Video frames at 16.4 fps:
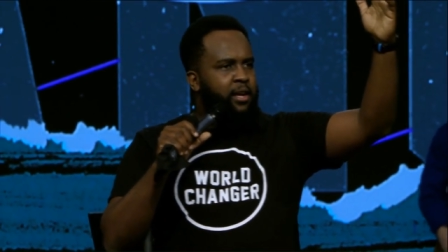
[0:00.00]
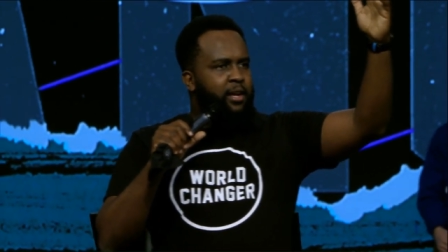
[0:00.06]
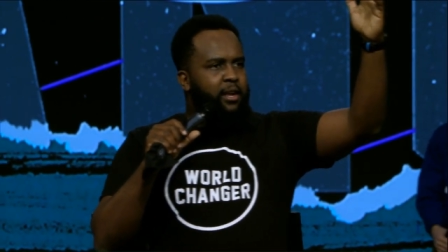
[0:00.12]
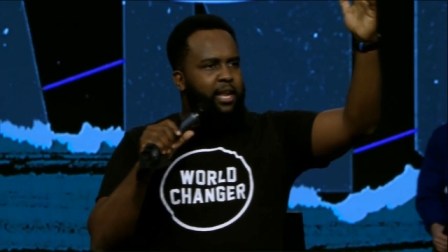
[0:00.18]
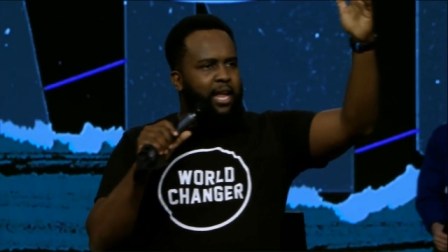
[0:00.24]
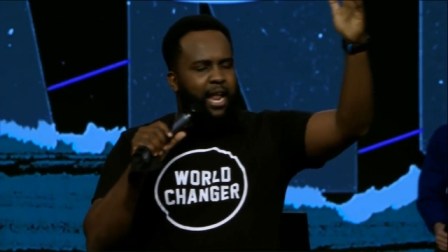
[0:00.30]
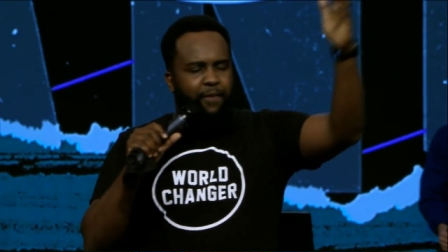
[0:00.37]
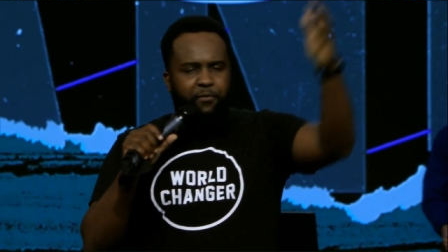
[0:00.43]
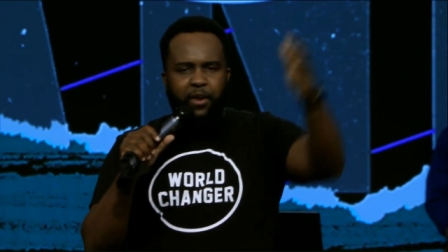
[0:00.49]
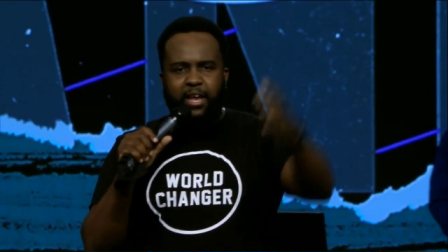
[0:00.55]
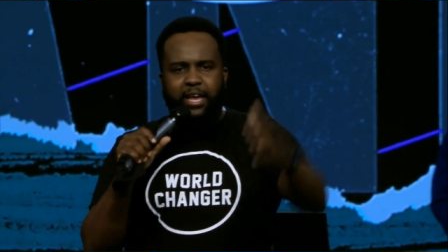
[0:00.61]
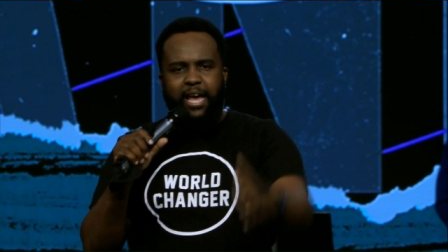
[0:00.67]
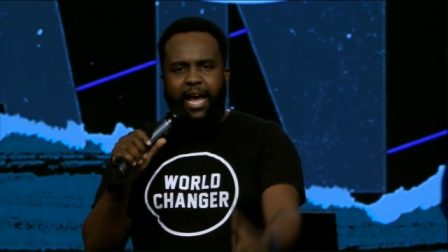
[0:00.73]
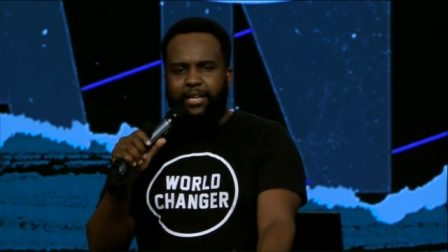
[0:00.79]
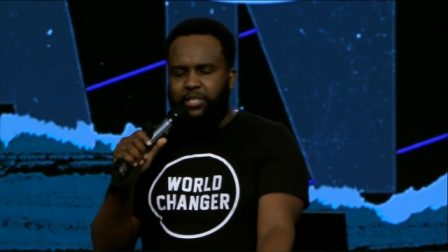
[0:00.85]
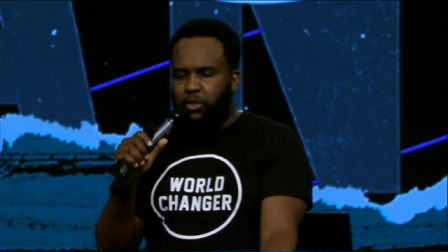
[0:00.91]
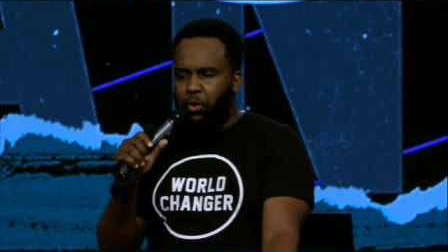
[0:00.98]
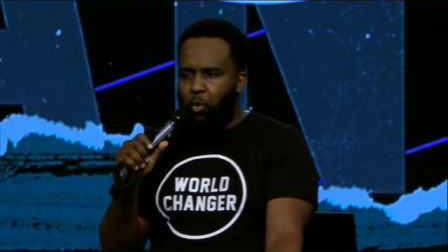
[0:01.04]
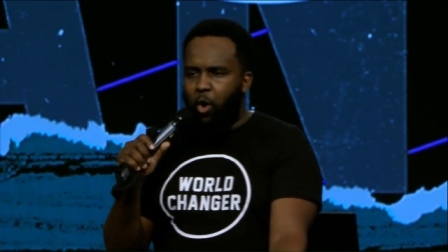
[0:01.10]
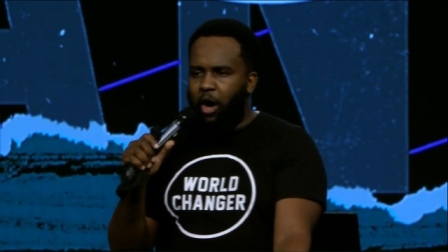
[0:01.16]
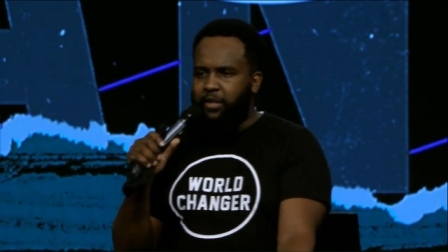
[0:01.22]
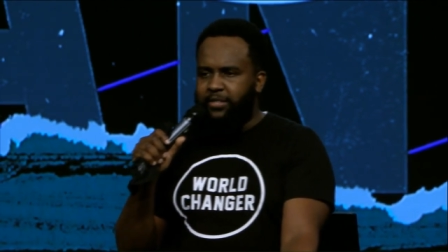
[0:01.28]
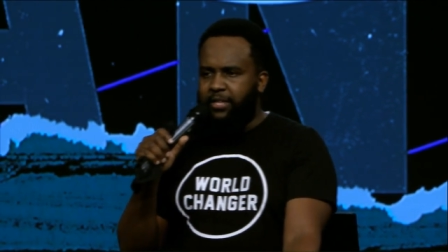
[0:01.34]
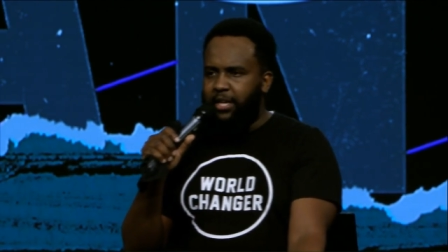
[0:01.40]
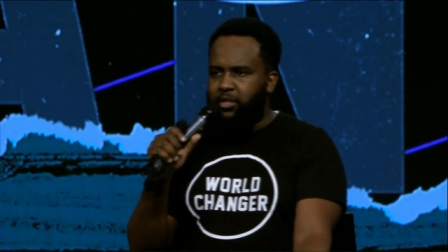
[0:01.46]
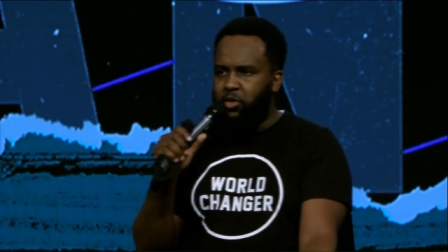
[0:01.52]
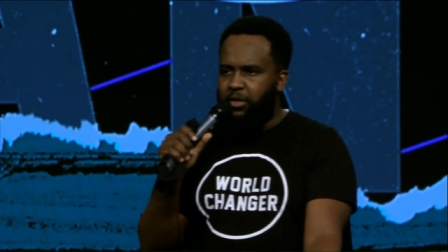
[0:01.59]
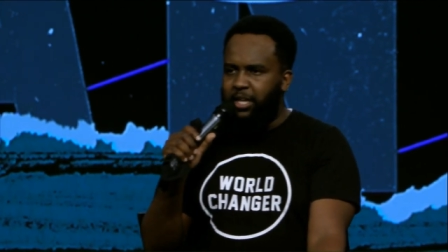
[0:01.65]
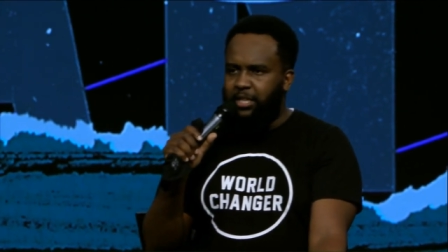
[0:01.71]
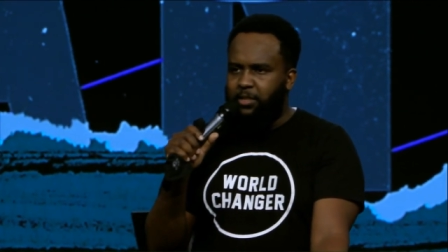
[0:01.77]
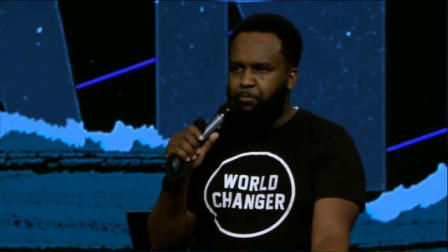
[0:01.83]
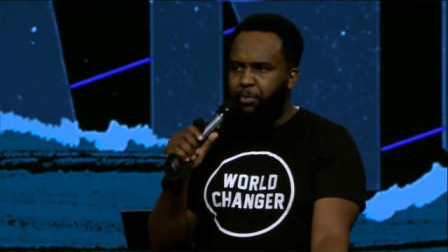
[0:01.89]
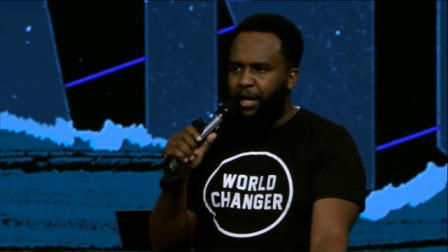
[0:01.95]
let every guest who walks into
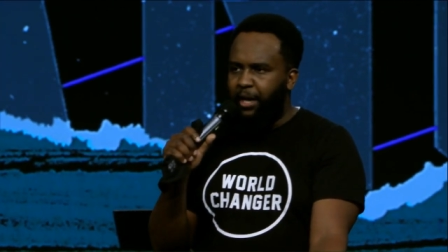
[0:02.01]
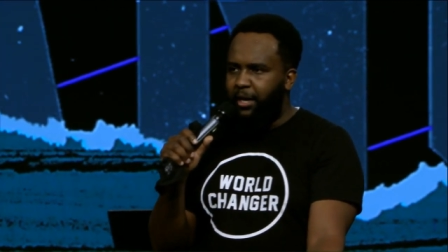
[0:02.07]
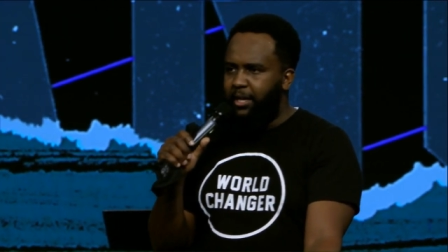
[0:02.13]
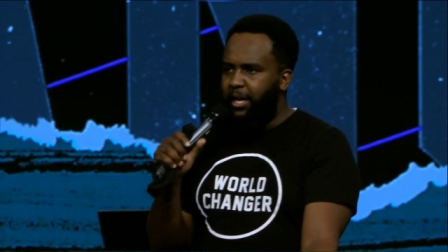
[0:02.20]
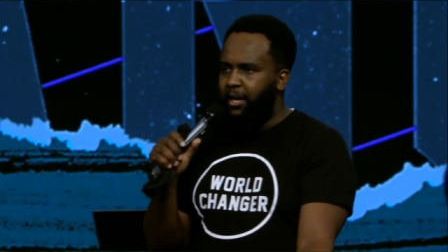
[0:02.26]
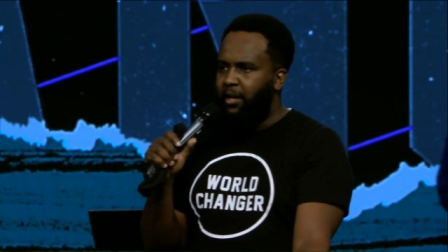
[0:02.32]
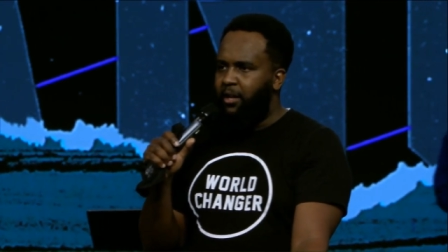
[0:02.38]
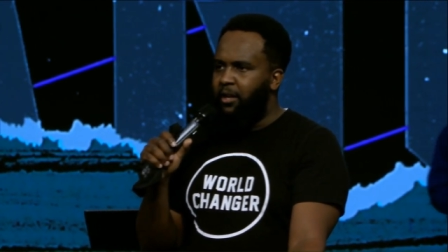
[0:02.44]
this building